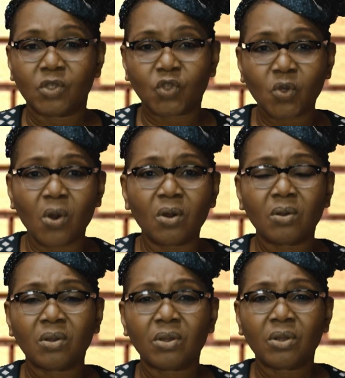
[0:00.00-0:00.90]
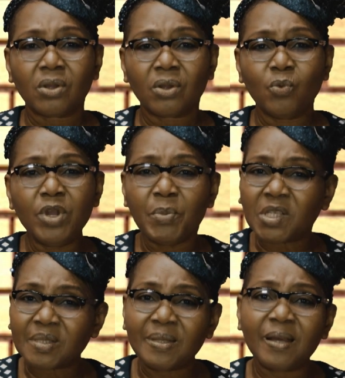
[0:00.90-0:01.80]
So, we
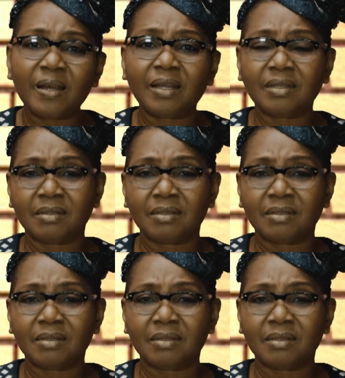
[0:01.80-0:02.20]
must learn